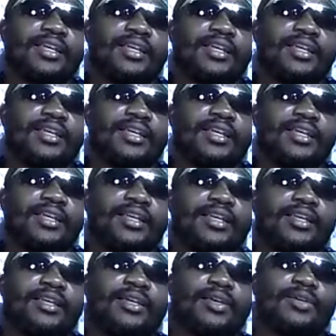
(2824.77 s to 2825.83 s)
What they are
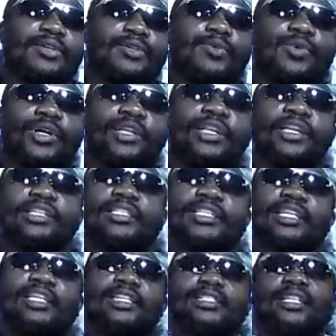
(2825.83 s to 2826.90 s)
saying is that they don't want
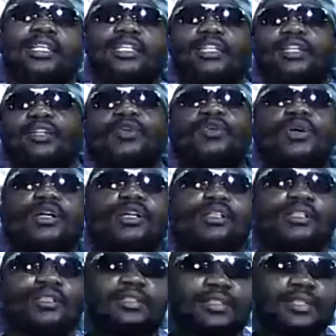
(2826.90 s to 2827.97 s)
Iran setting
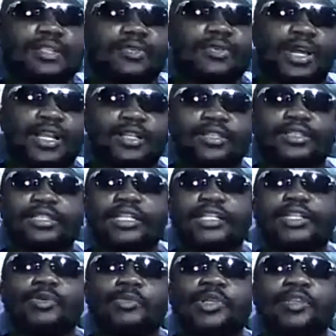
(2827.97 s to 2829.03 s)
up any
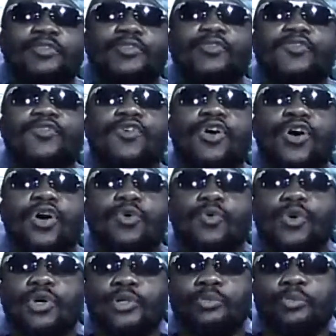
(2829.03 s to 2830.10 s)
forward bases
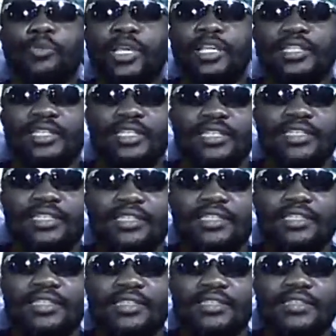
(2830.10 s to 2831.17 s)

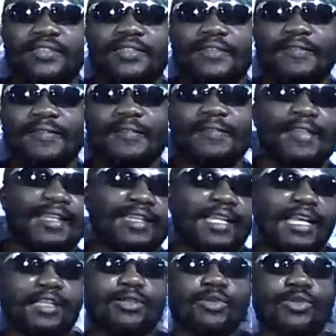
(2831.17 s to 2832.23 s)
that could in the
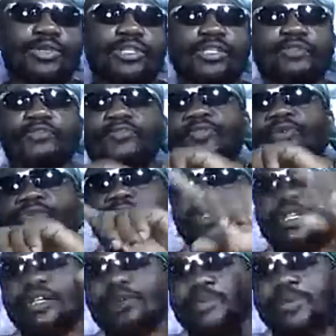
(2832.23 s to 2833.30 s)
future come and
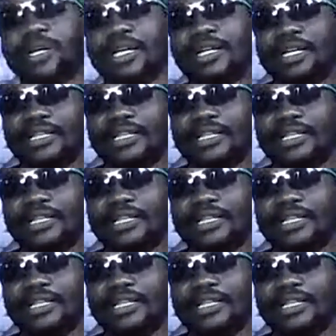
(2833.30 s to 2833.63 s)
attack them.